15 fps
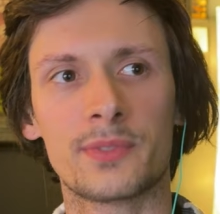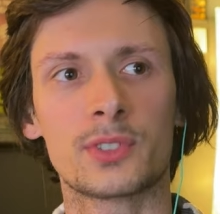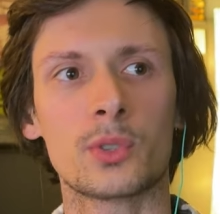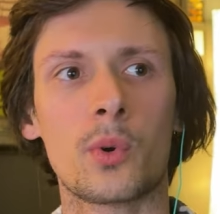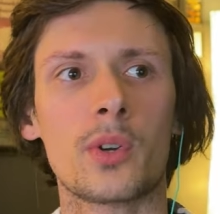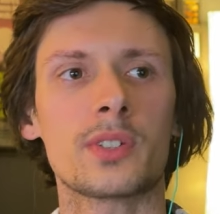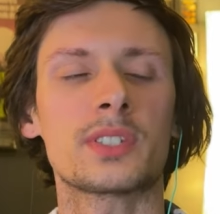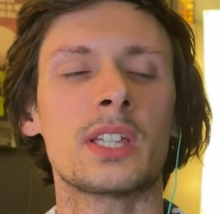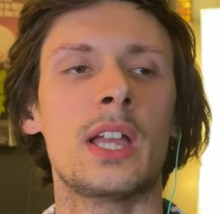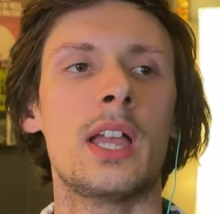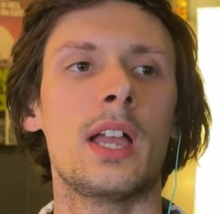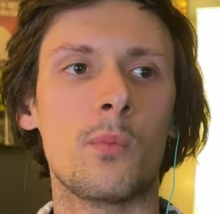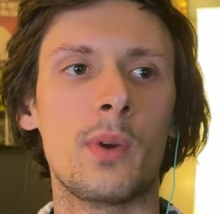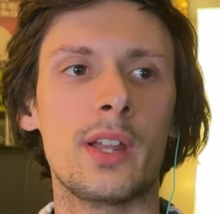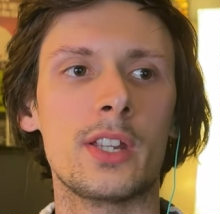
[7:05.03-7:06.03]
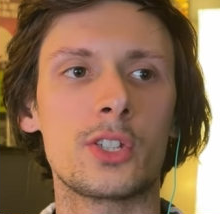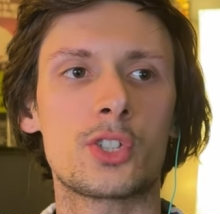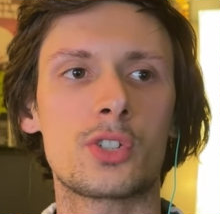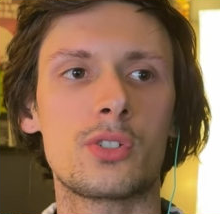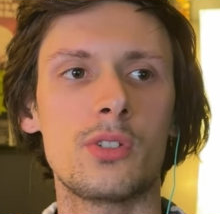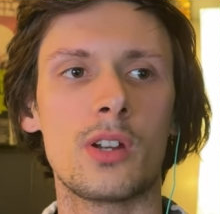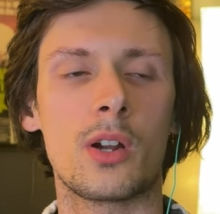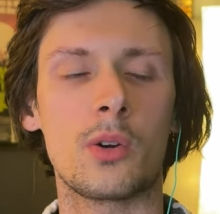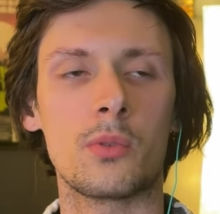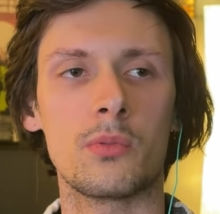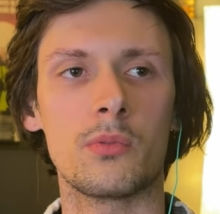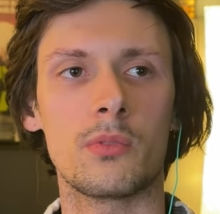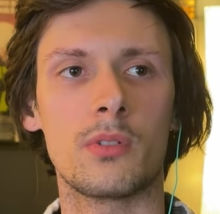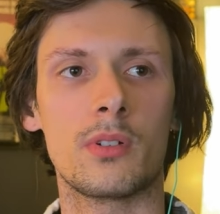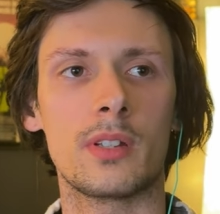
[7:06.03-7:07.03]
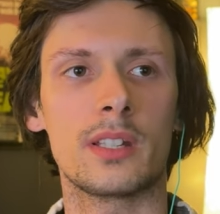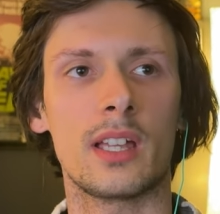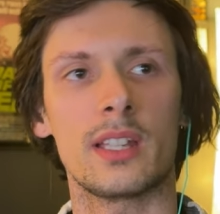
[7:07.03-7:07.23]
sorts, which, you know,